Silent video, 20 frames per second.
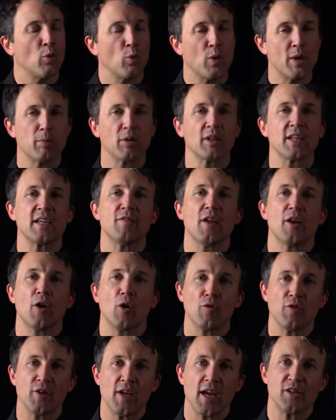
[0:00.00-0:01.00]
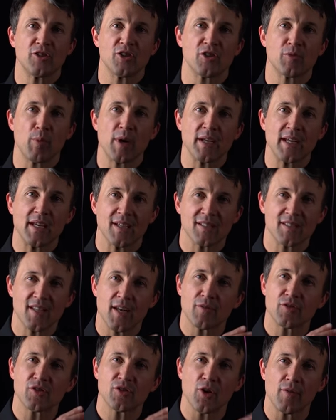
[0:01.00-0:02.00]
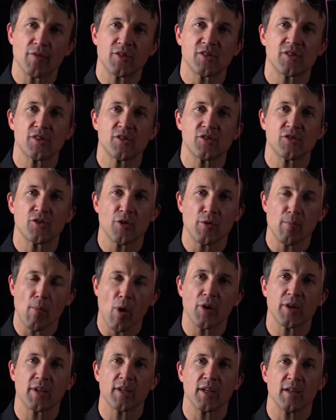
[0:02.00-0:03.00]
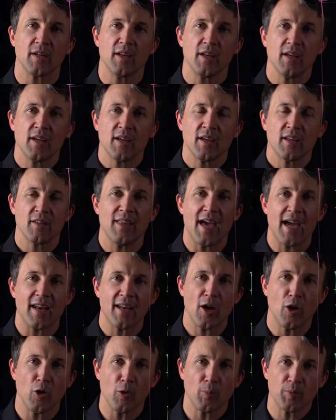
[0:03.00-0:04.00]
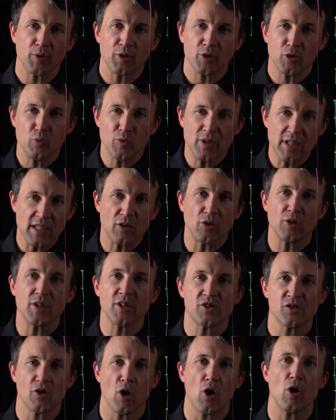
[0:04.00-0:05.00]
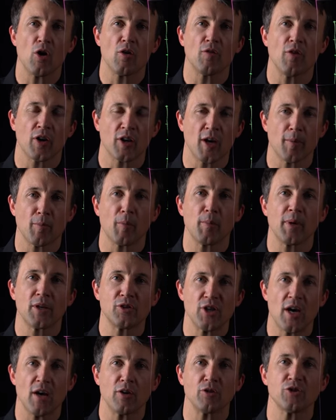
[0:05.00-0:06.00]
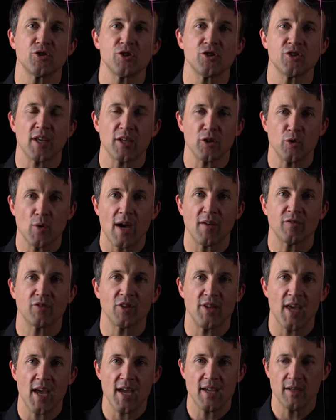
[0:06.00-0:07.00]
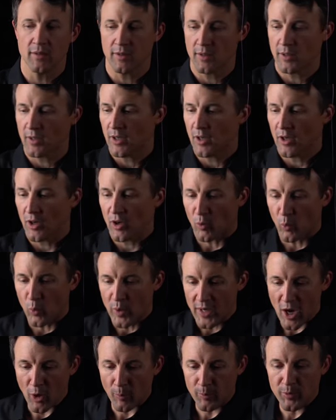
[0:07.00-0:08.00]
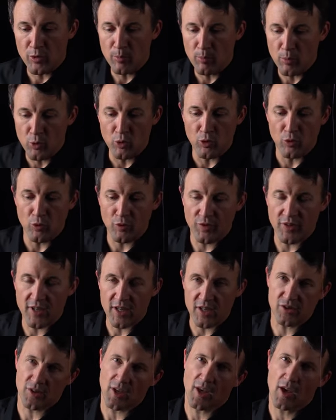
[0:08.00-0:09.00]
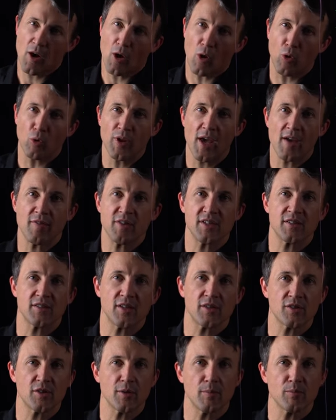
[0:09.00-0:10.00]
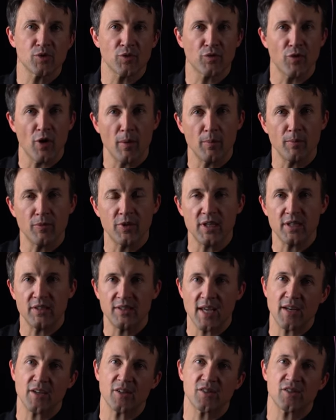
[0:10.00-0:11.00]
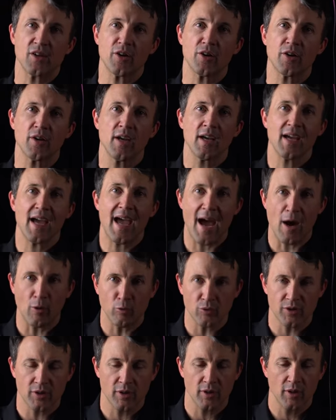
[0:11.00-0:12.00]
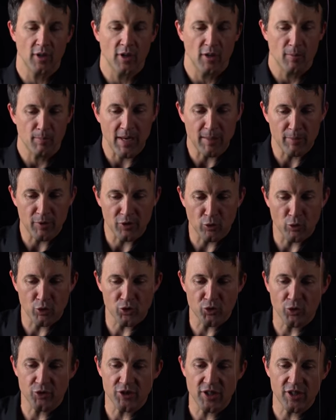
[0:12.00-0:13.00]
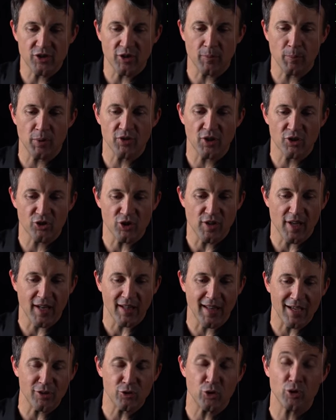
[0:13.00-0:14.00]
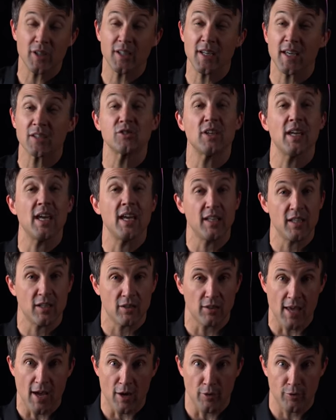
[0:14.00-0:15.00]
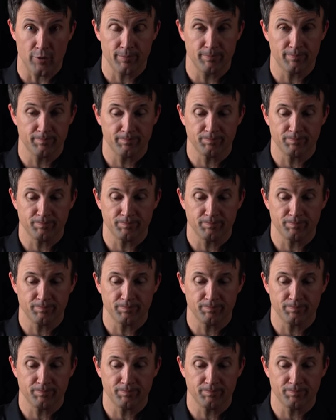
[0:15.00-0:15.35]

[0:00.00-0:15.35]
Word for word: We believe that OVH is bringing a set of services to the market that help uniquely solve a couple big challenges that you have today we help you move these old heavy systems from the data center out, maybe to a strategic position that allows you to connect to any cloud.